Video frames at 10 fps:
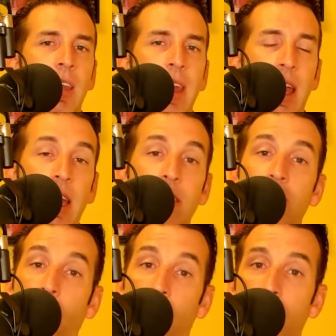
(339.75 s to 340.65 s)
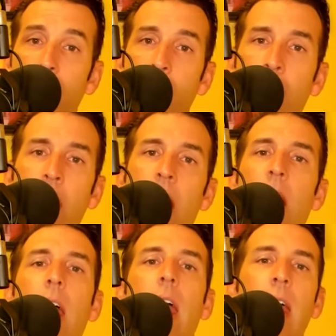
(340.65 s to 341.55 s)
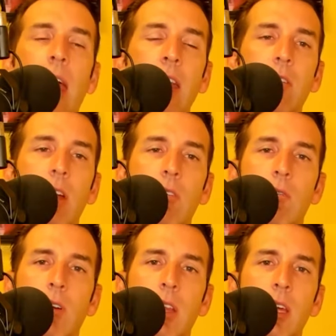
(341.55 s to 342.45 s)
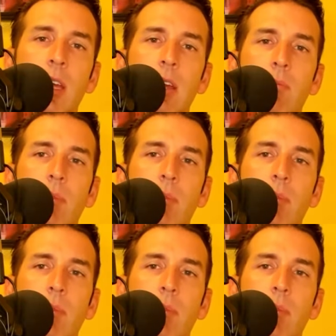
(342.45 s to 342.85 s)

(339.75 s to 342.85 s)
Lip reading: that he saw her? And it really